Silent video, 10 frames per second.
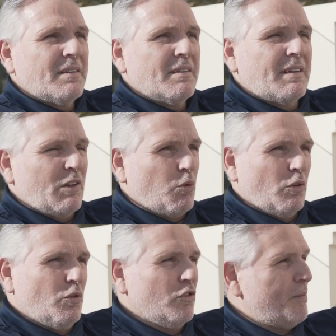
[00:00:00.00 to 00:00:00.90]
that's what
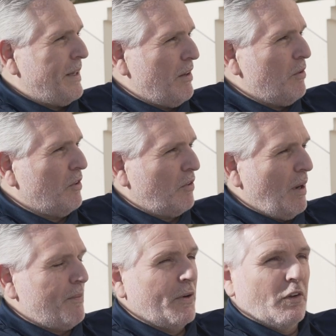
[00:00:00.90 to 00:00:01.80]
does me though, is to
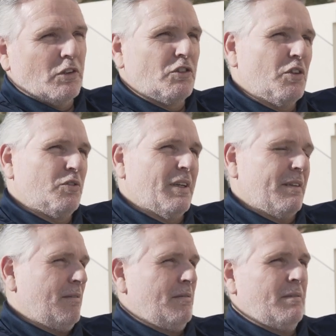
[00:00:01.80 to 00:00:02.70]
happen on the Tuesday.
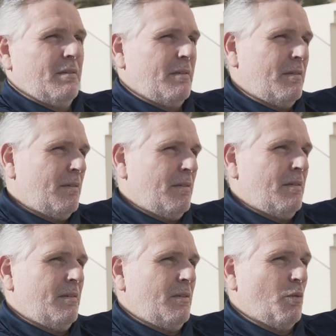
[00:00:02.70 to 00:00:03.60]

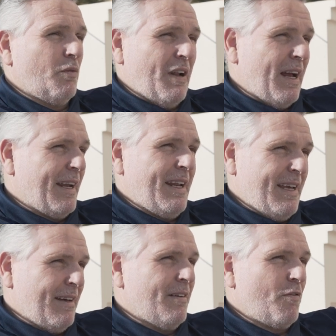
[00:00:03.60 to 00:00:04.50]
You were flying
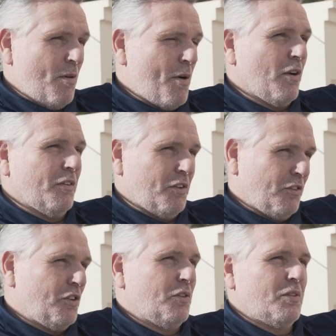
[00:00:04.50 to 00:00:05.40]
here from Holland on
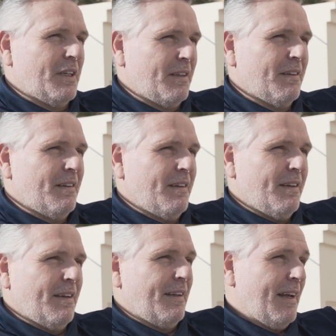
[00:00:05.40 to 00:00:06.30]
Tuesday,
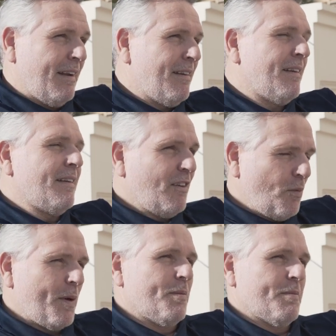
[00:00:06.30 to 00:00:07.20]
and then there's a
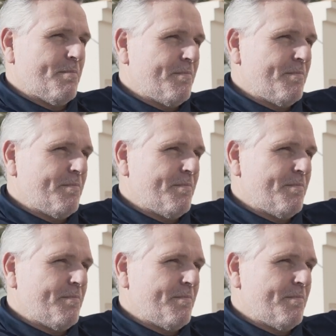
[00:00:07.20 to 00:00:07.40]
problem.